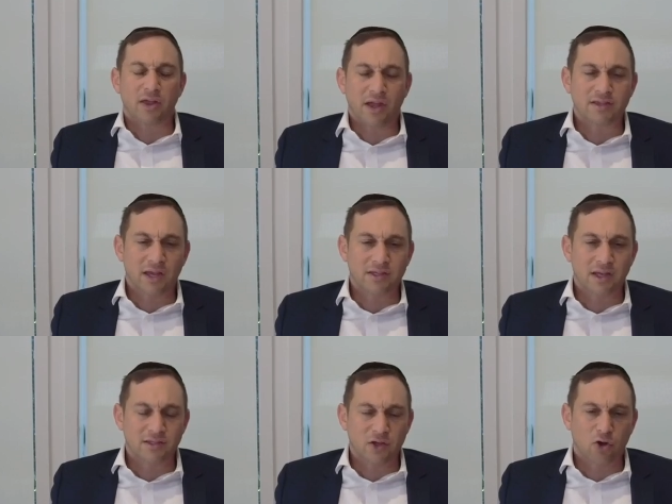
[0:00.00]
it's
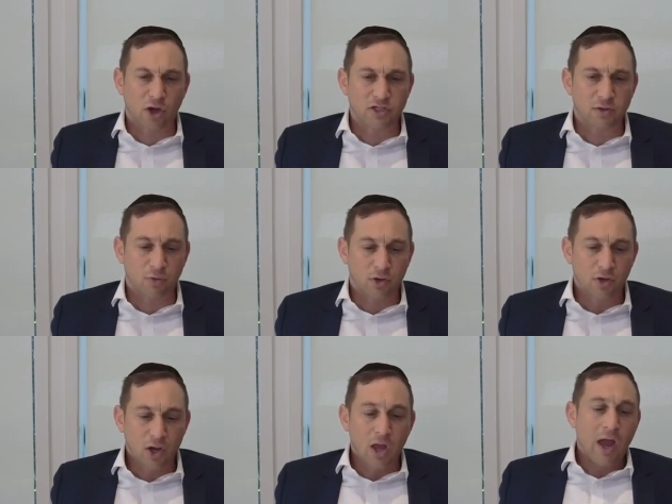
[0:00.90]
it's it's word.
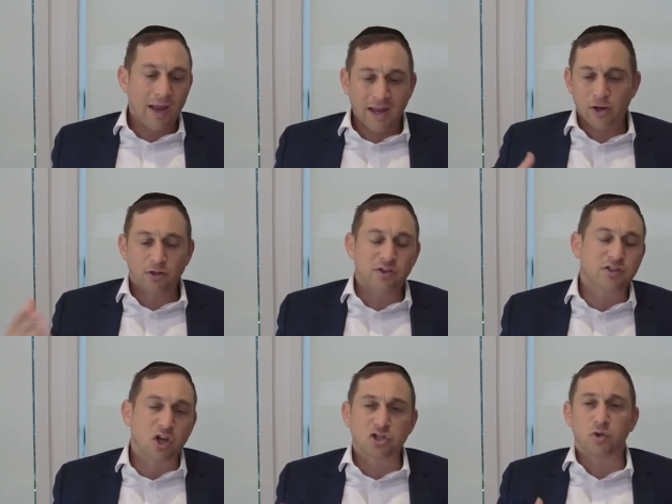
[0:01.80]
Again, in
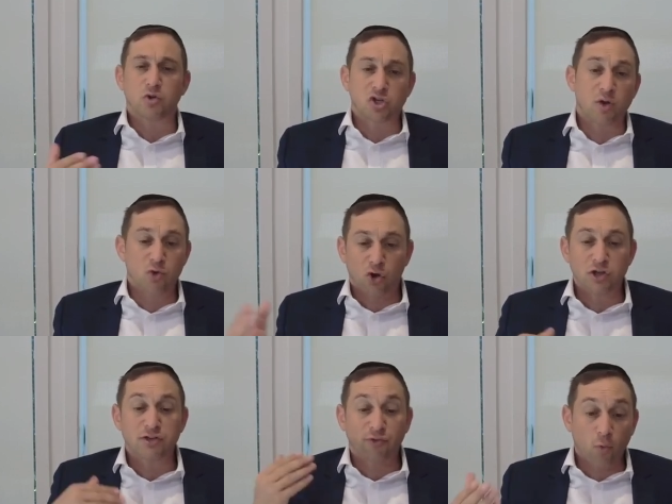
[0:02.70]
discussion, we're showing
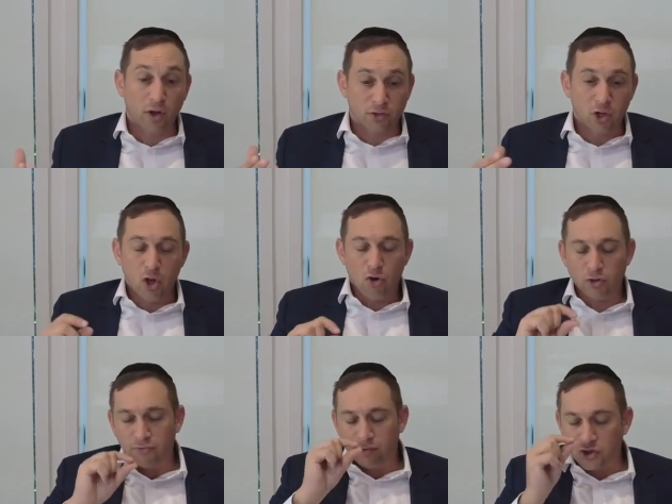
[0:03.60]
yuchayzer for what?
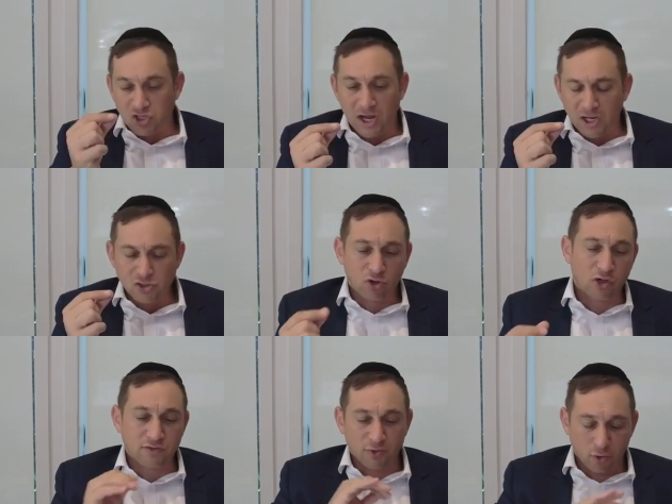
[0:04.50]
Only from the change, or
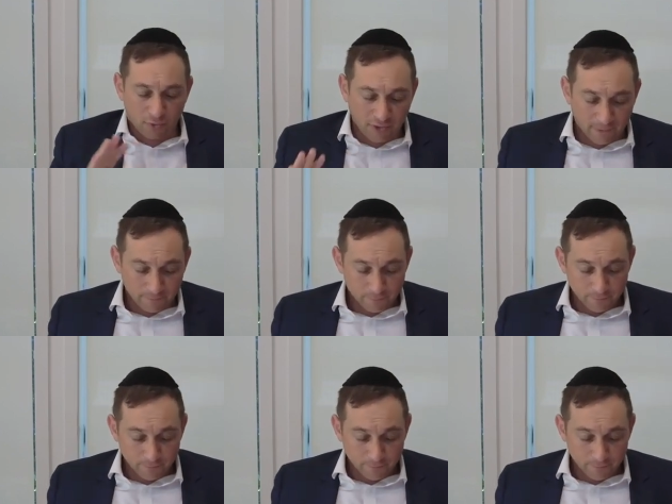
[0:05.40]
from the whole thing.